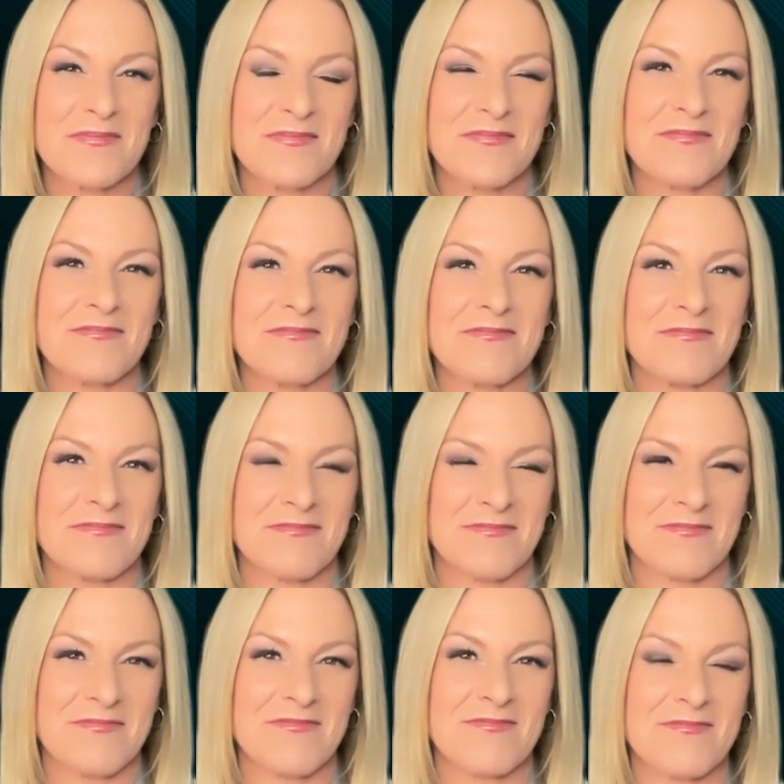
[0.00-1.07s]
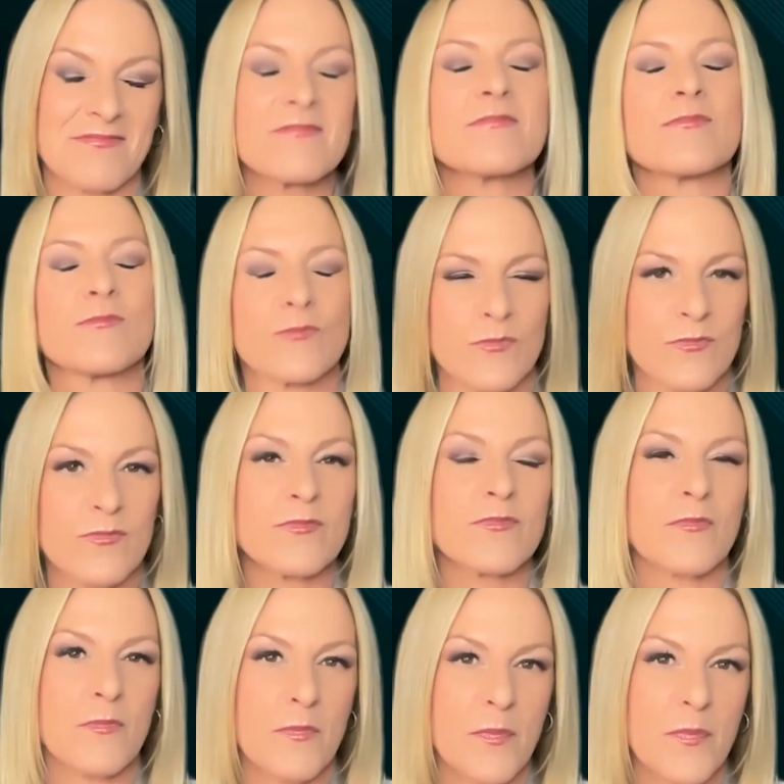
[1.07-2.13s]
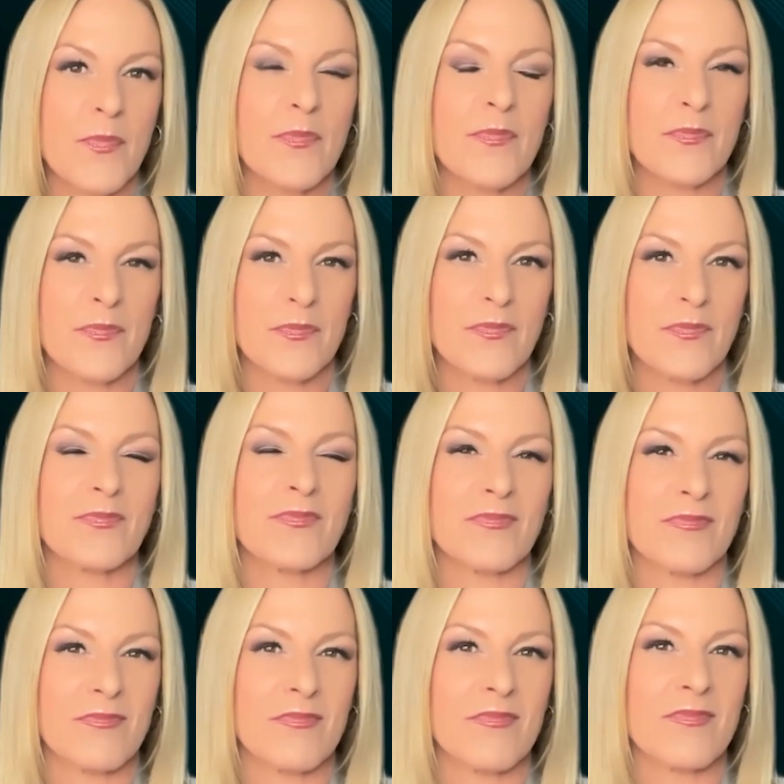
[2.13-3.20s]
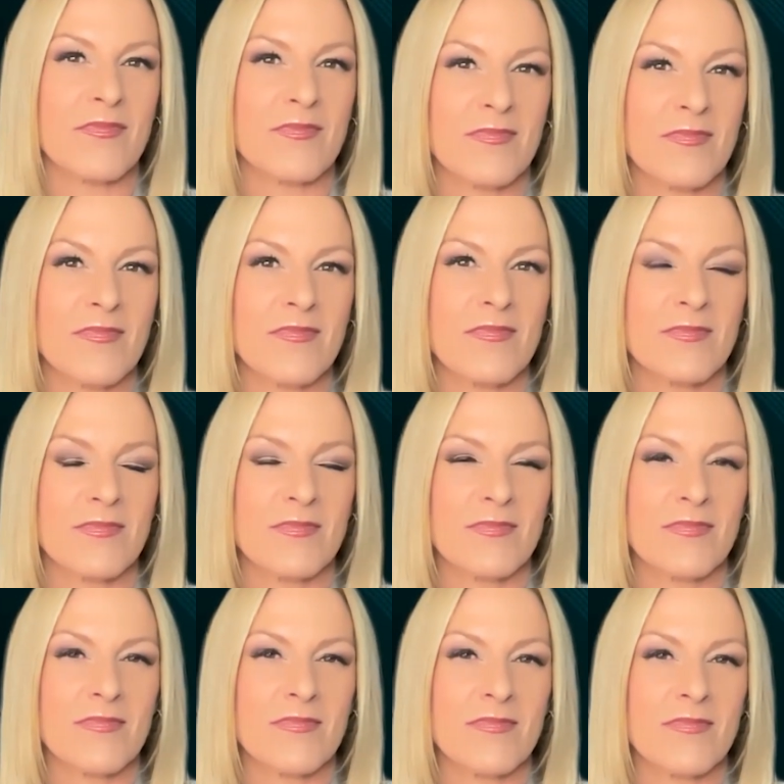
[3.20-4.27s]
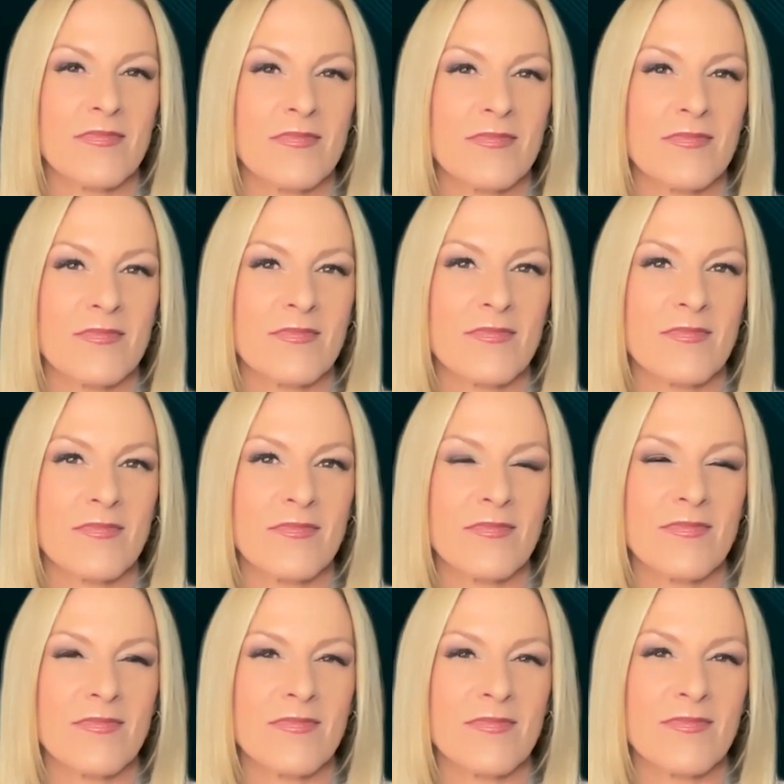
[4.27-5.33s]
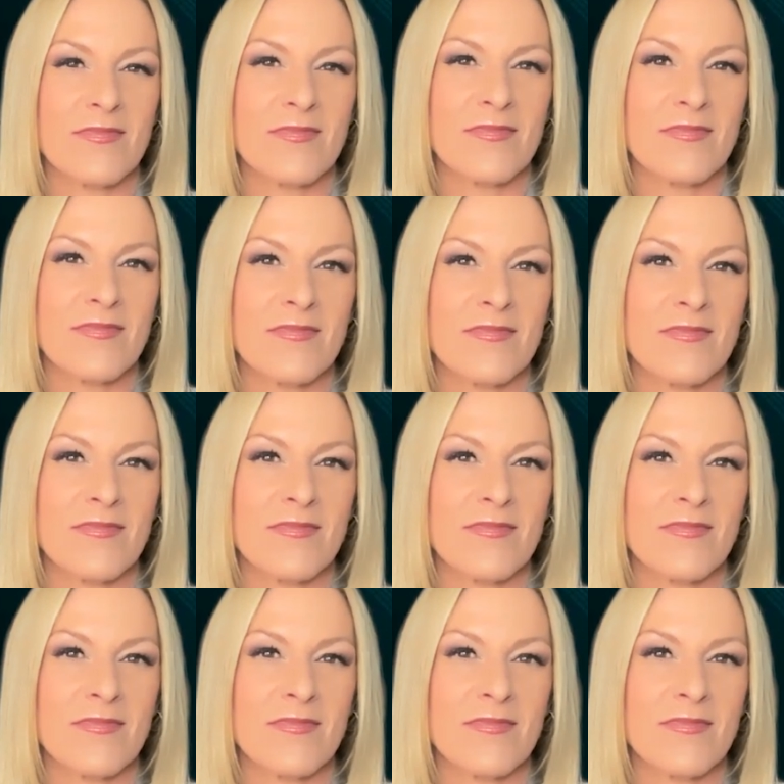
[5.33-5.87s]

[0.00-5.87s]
The person shown says nothing.